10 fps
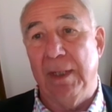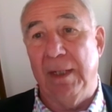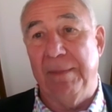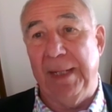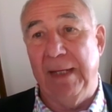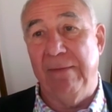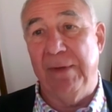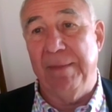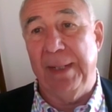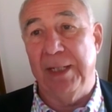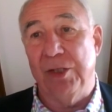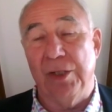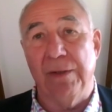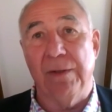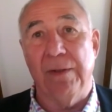behaviour
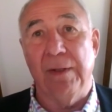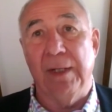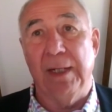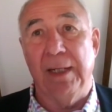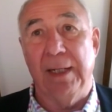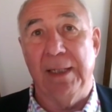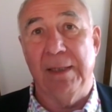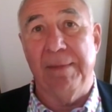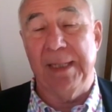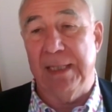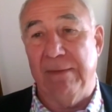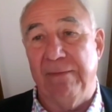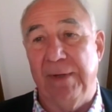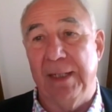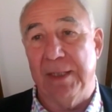manager, a domestic
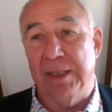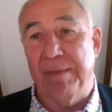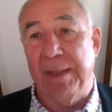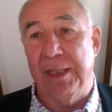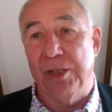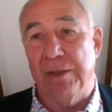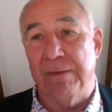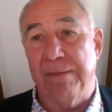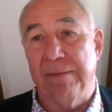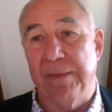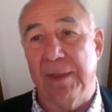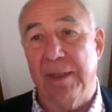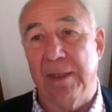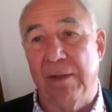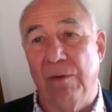violence manager.
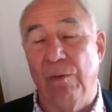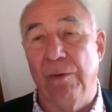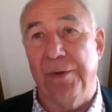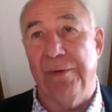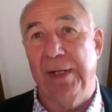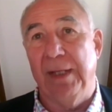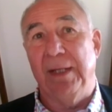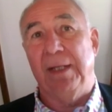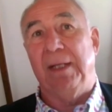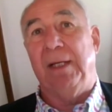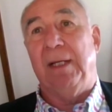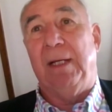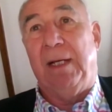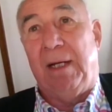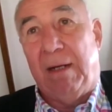All three
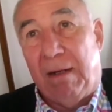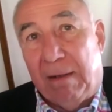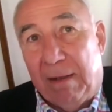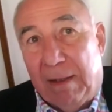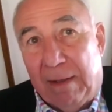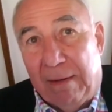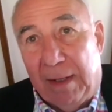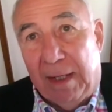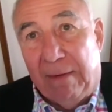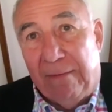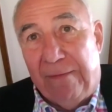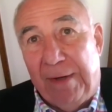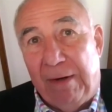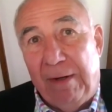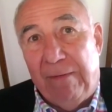are
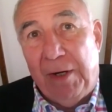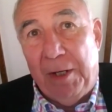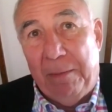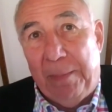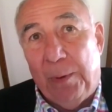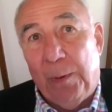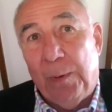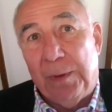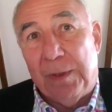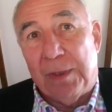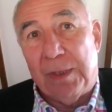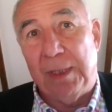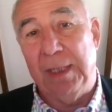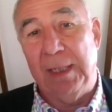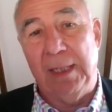very, very important
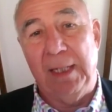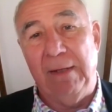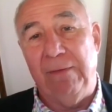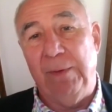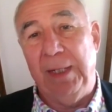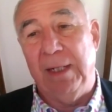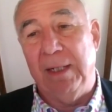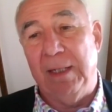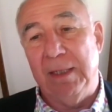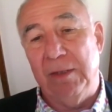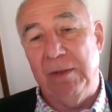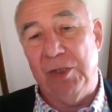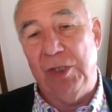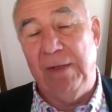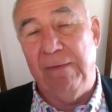if we are to
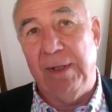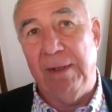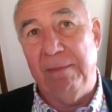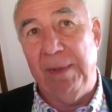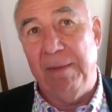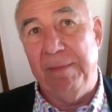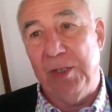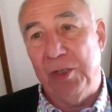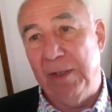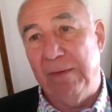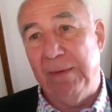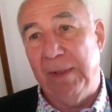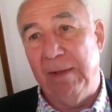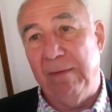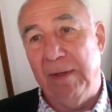achieve our ambition
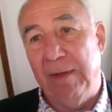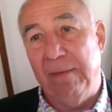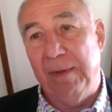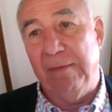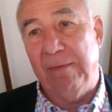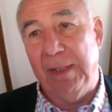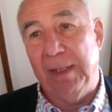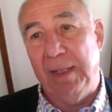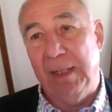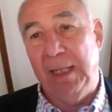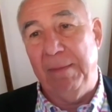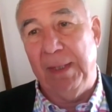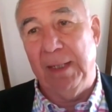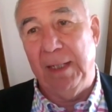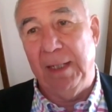of
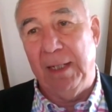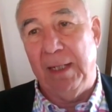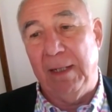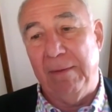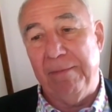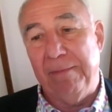keeping our